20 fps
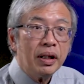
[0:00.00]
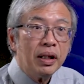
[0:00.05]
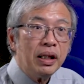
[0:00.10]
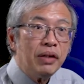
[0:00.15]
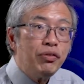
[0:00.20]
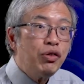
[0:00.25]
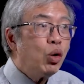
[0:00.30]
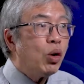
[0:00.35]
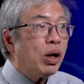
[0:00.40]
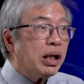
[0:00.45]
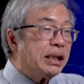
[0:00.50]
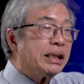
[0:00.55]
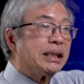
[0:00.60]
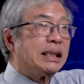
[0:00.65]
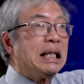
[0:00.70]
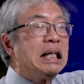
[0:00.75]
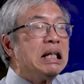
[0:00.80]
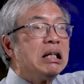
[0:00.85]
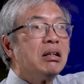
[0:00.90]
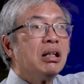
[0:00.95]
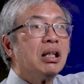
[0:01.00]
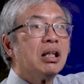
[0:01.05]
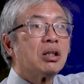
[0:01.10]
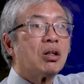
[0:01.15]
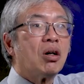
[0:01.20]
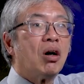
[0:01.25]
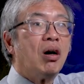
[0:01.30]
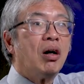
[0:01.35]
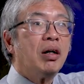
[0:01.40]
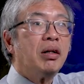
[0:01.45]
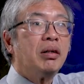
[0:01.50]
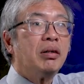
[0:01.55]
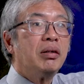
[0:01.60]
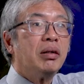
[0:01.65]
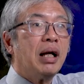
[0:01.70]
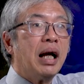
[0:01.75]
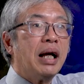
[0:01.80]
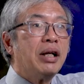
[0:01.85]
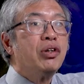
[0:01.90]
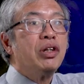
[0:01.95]
If you are a singular God,
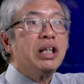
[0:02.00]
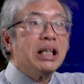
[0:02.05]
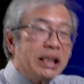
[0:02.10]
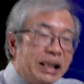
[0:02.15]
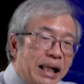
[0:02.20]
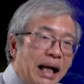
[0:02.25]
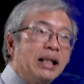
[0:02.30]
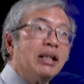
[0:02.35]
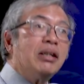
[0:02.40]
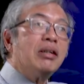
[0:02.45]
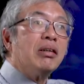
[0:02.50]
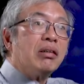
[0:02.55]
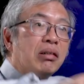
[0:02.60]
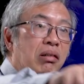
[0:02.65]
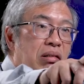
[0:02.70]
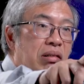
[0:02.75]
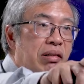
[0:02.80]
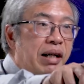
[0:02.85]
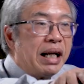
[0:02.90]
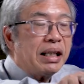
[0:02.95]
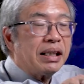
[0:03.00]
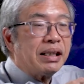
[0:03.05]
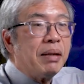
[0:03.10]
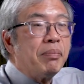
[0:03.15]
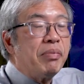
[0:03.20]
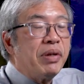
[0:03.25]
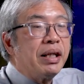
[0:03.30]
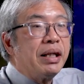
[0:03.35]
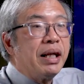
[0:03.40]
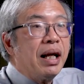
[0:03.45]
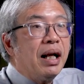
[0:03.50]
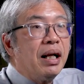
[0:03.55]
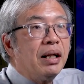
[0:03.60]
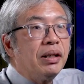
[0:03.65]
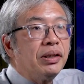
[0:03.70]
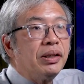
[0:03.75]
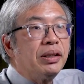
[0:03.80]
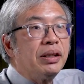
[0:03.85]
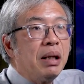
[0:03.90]
and you decided to create something else,